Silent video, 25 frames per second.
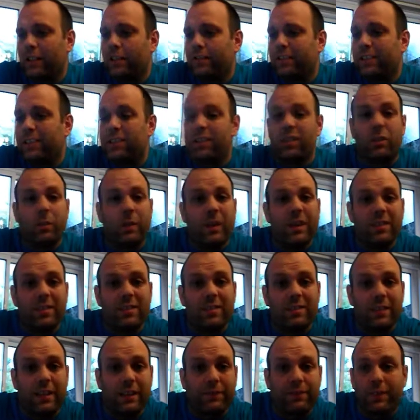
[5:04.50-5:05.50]
another 2
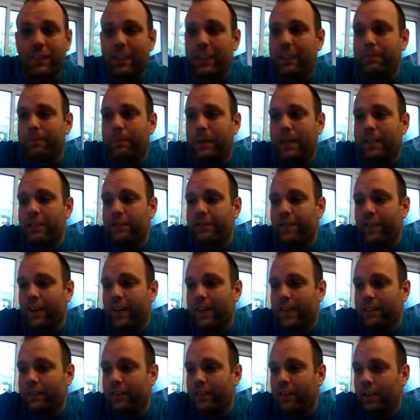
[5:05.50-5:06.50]
questions after that, page
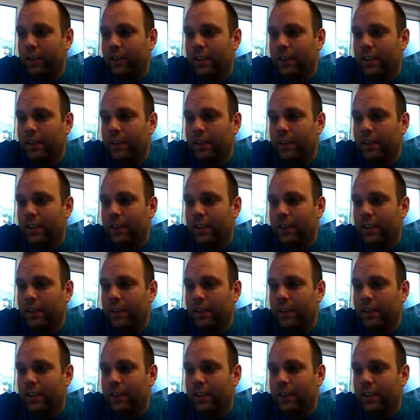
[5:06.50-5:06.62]
5.